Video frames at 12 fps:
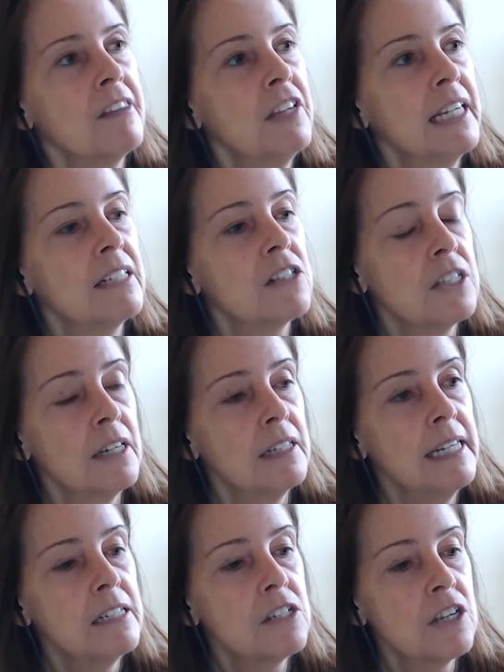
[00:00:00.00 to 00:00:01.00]
think
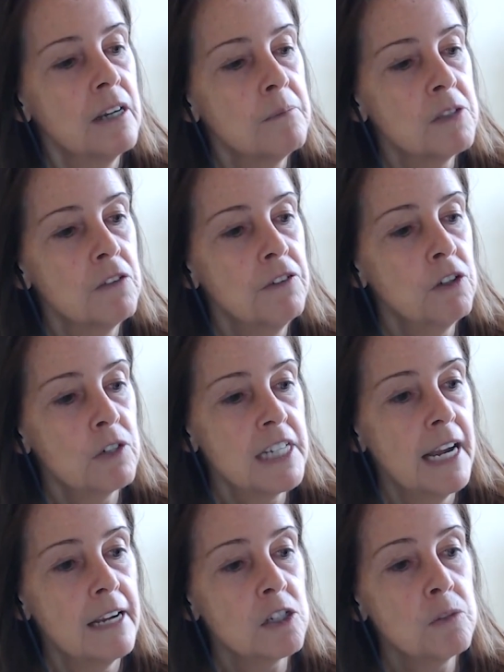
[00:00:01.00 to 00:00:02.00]
certainly in terms of your
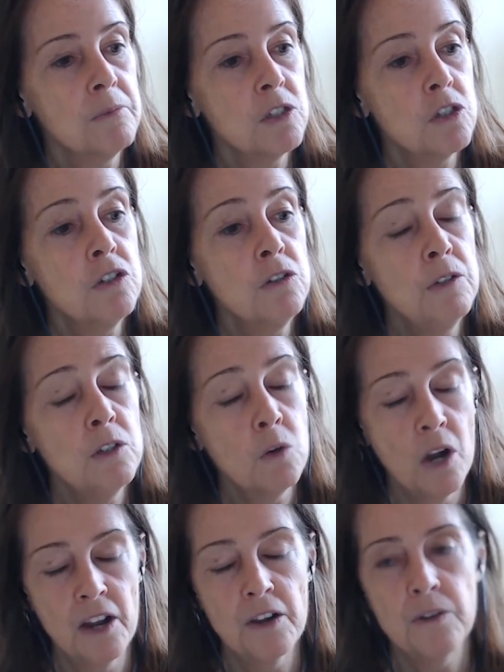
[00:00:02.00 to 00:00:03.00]
attachment to
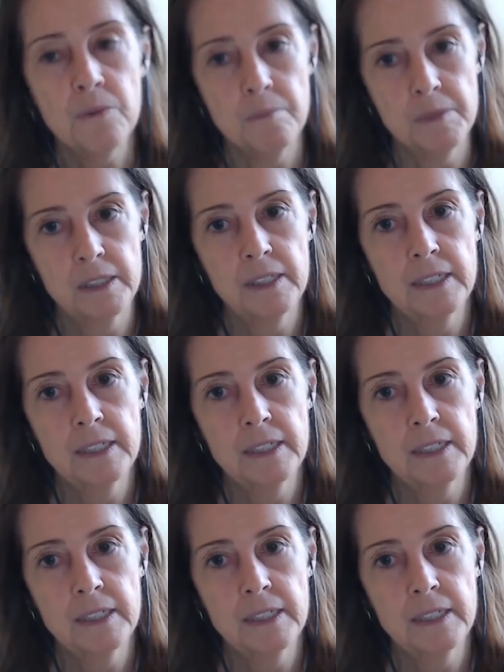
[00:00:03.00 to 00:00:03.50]
your home,